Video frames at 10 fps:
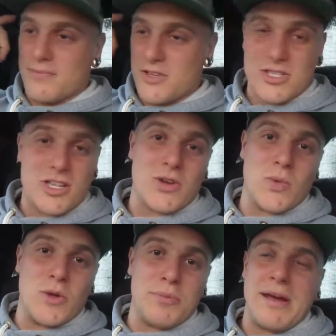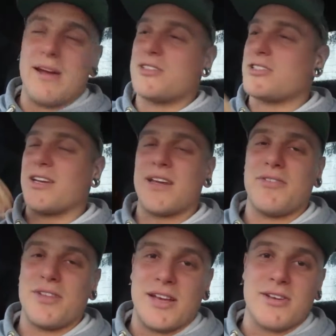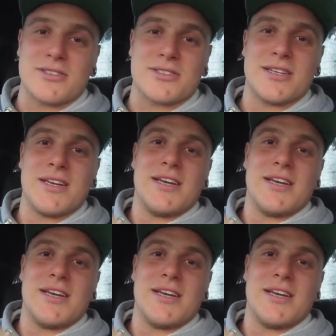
just like willpower, just like everything else.